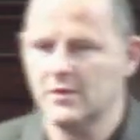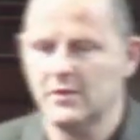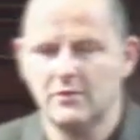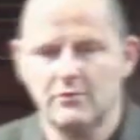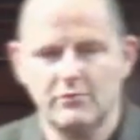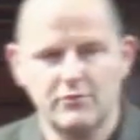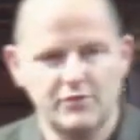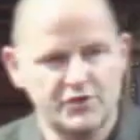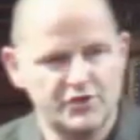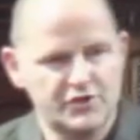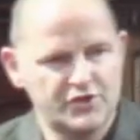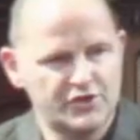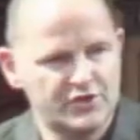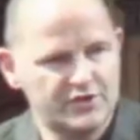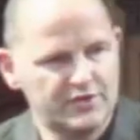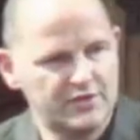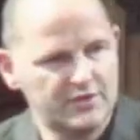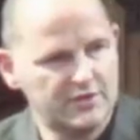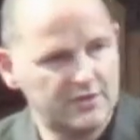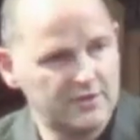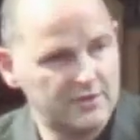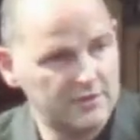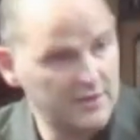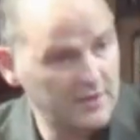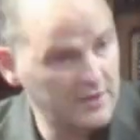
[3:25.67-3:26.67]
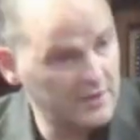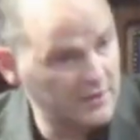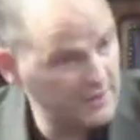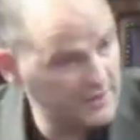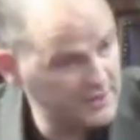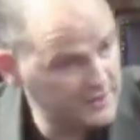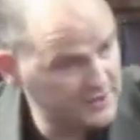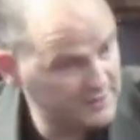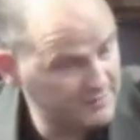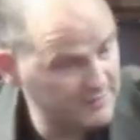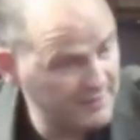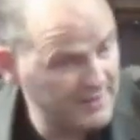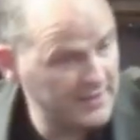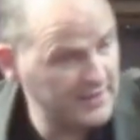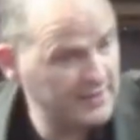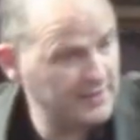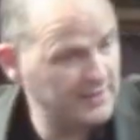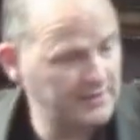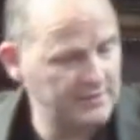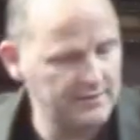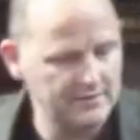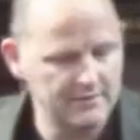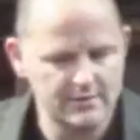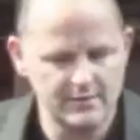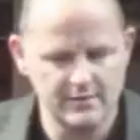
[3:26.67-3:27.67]
which are
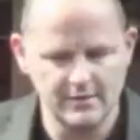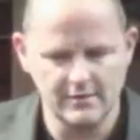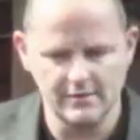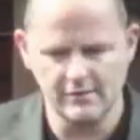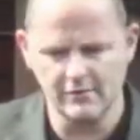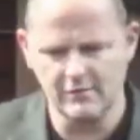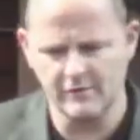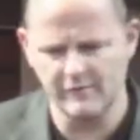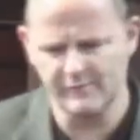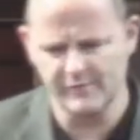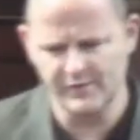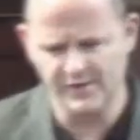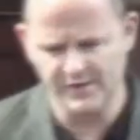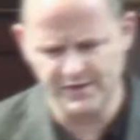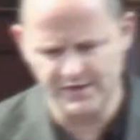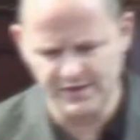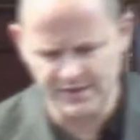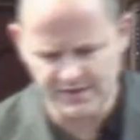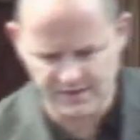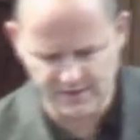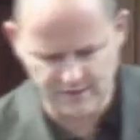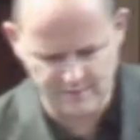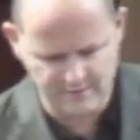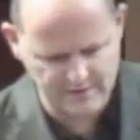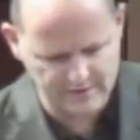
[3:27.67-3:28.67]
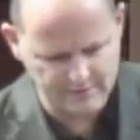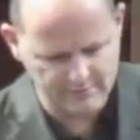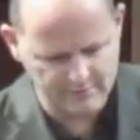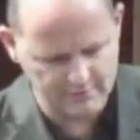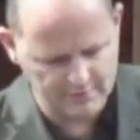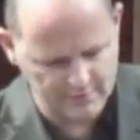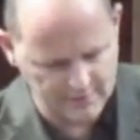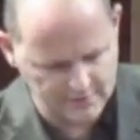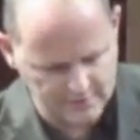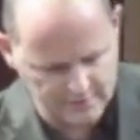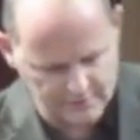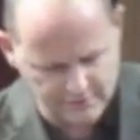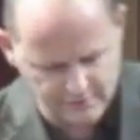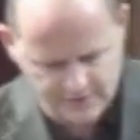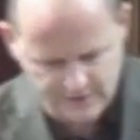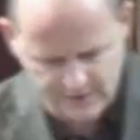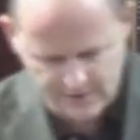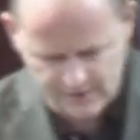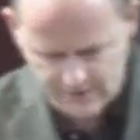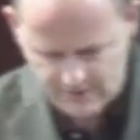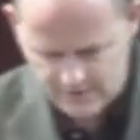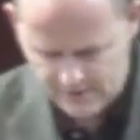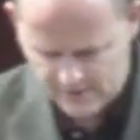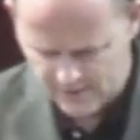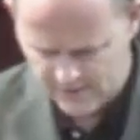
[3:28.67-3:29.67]
expanded in a lot of places in the Bible, including